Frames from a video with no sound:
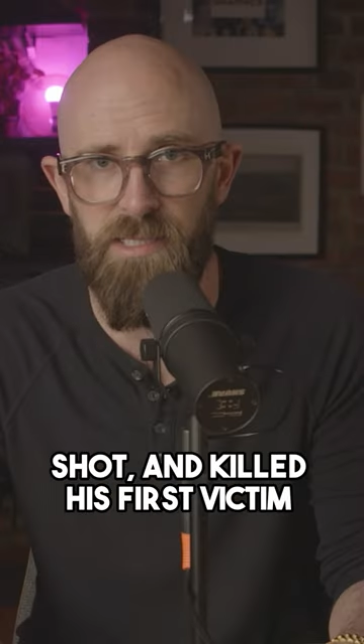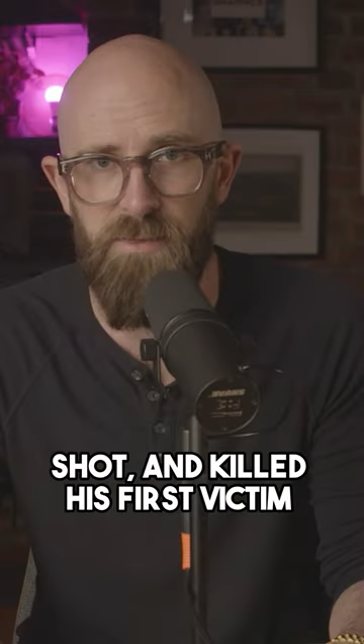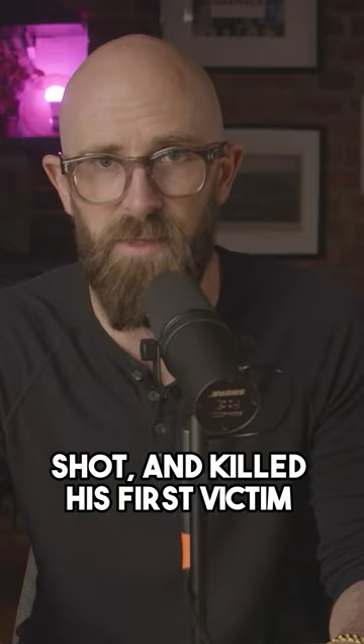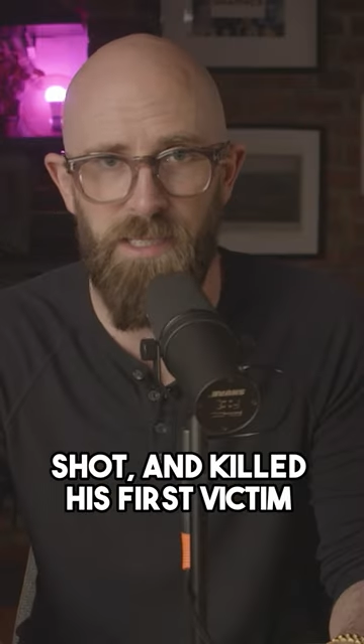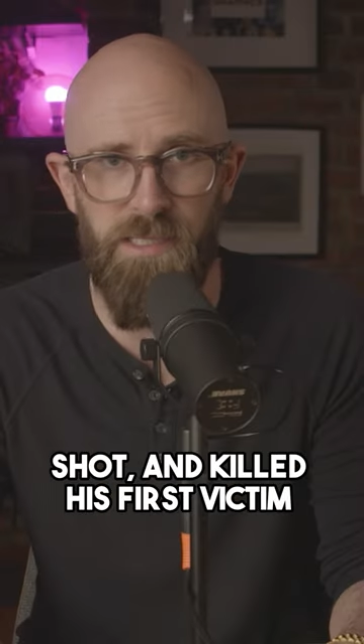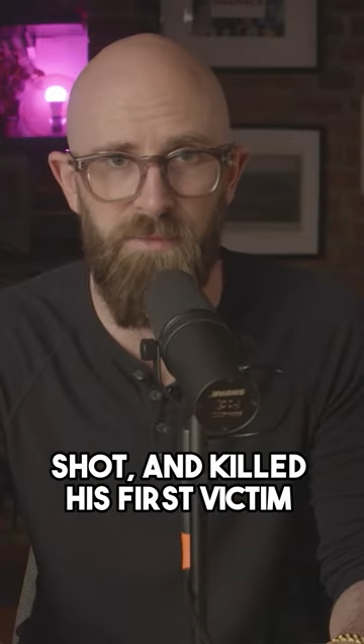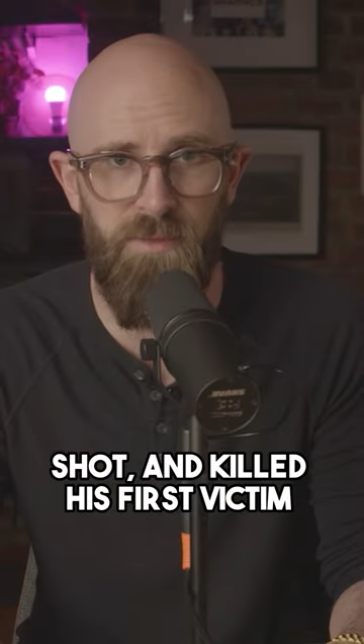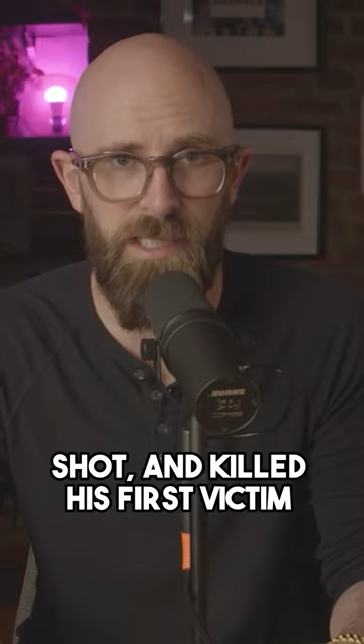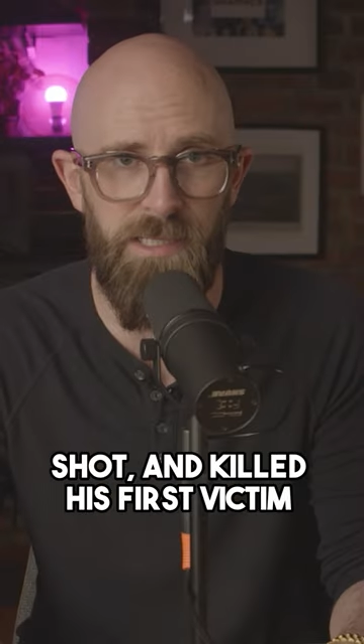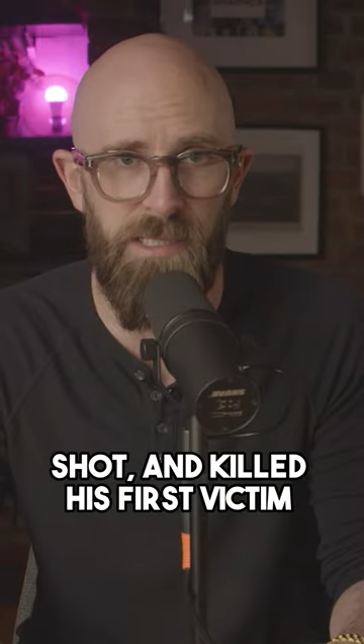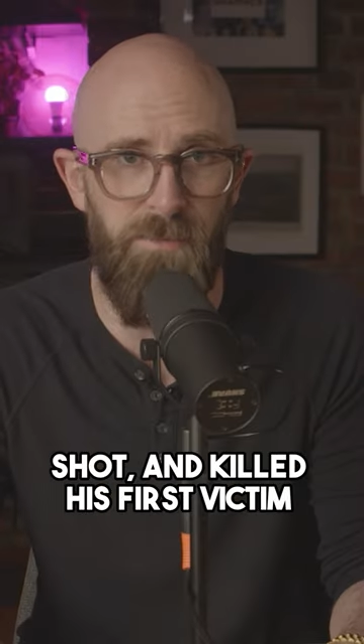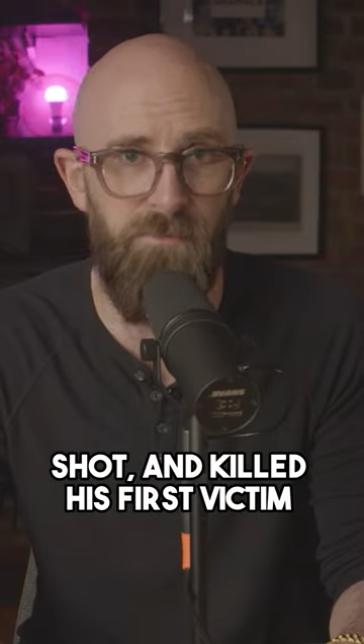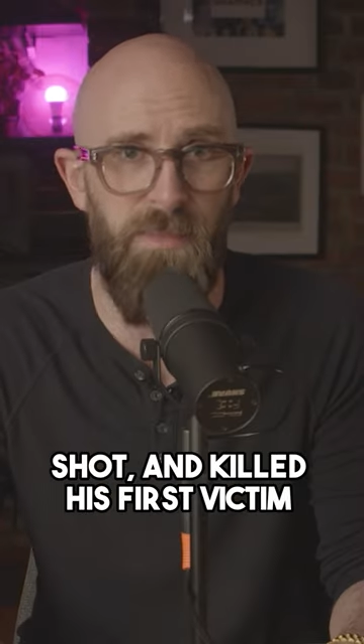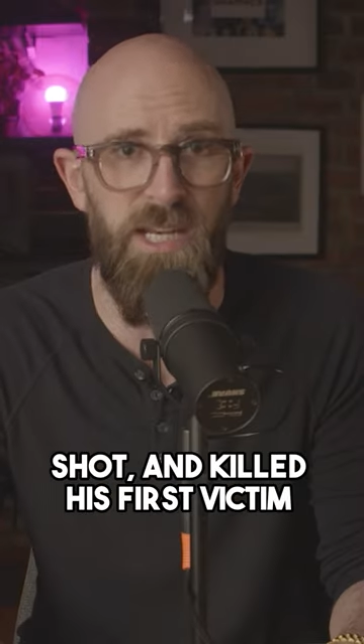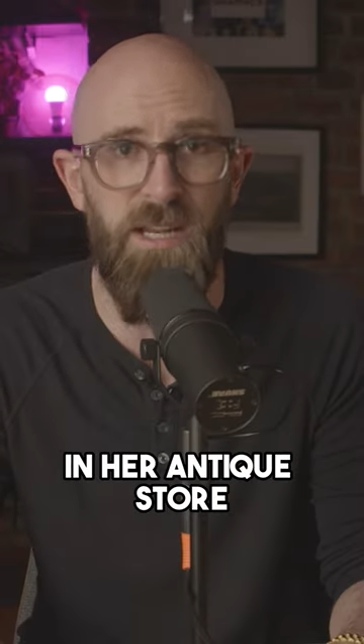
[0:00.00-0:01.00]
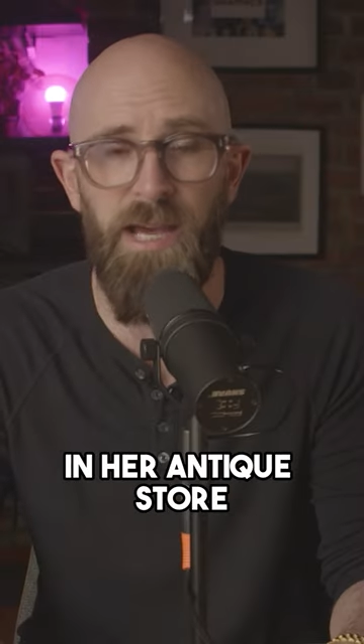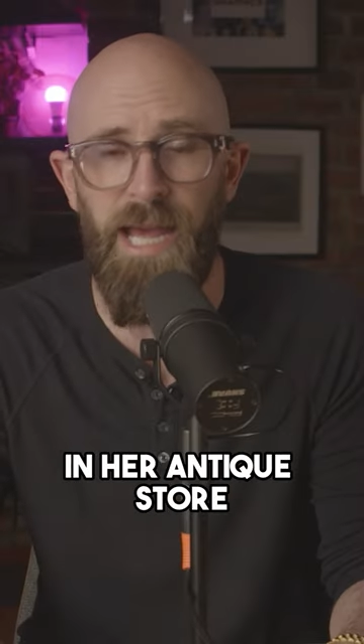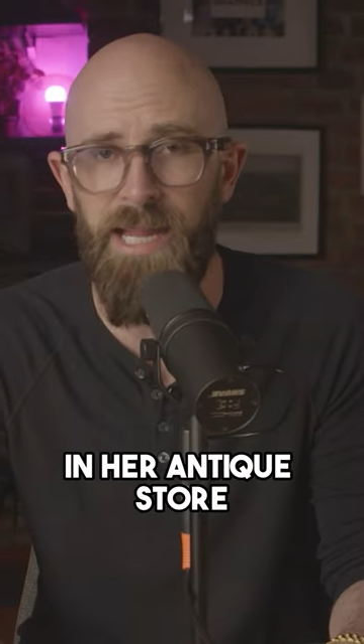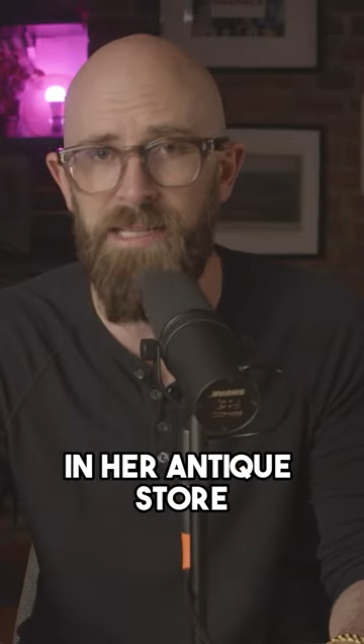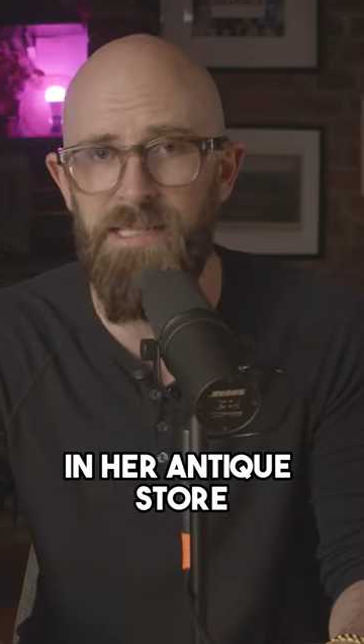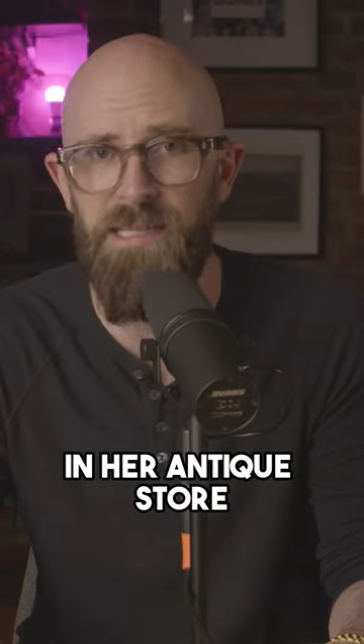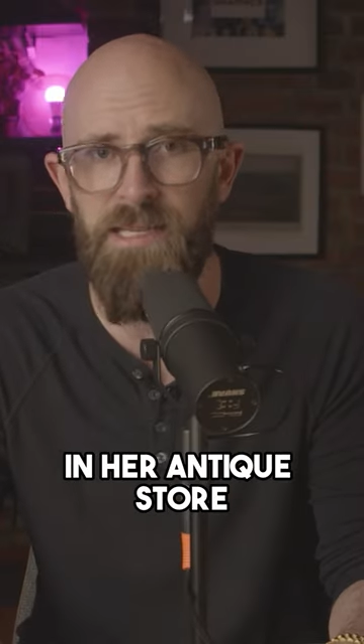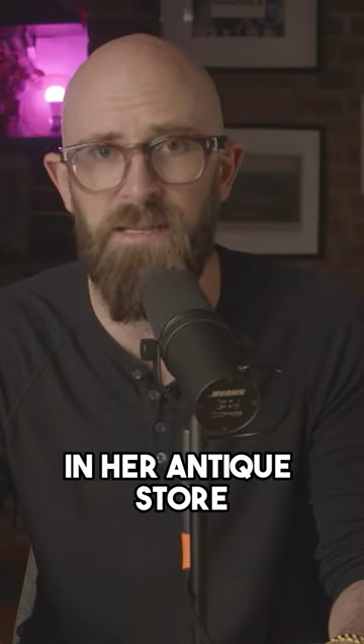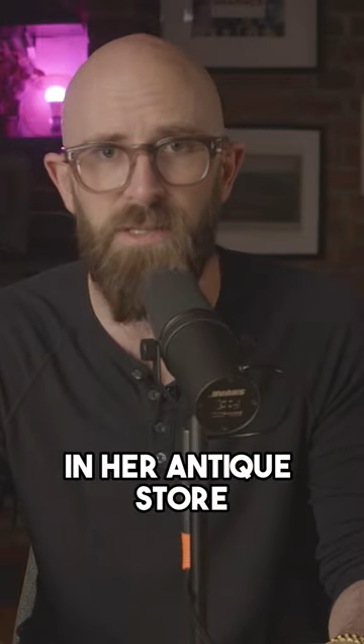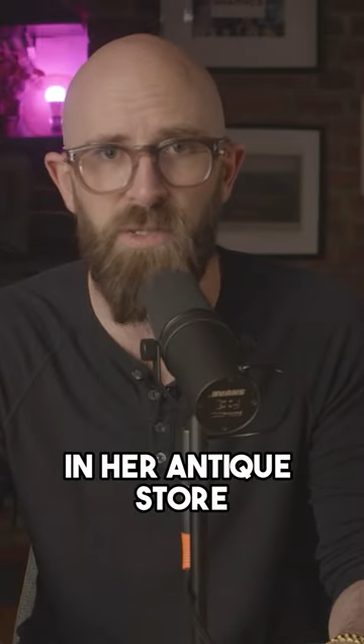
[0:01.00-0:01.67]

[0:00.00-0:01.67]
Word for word: his first victim in her antique